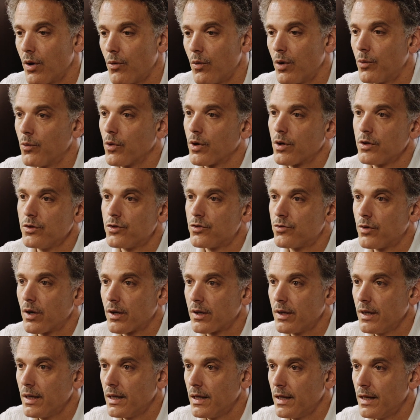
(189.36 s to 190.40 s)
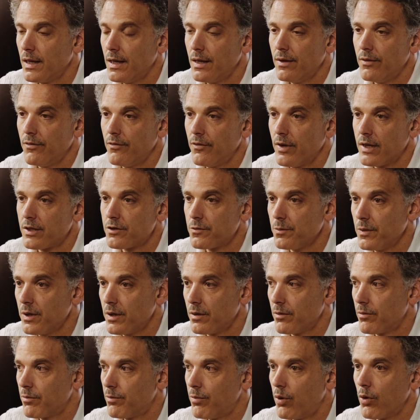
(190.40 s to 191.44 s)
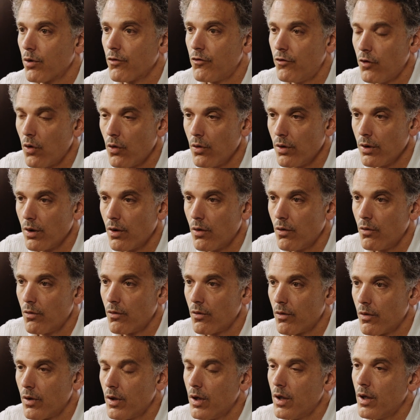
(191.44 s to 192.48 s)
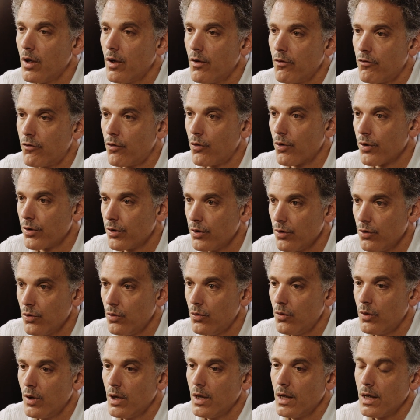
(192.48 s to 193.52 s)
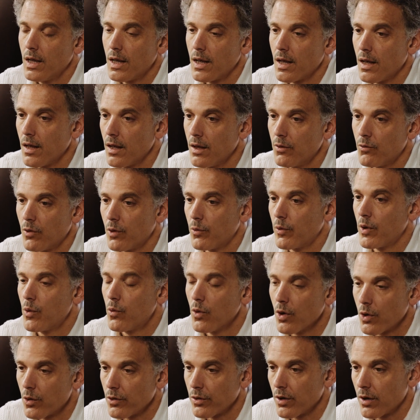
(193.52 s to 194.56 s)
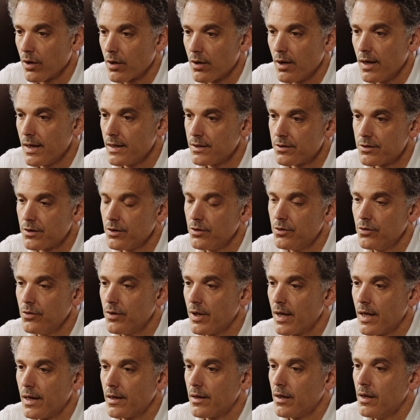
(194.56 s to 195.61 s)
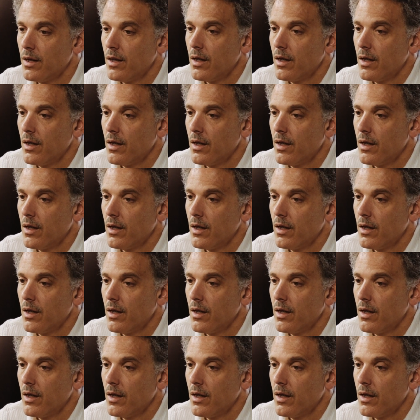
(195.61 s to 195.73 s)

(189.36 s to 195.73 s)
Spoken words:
When we're constructing an investment portfolio for you, and when we work with our clients to do that,